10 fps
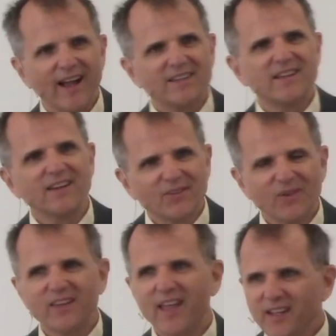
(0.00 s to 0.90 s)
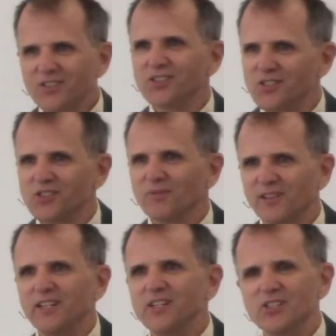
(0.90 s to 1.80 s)
identifications of
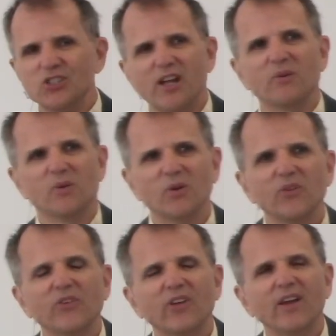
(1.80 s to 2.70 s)
leading generals.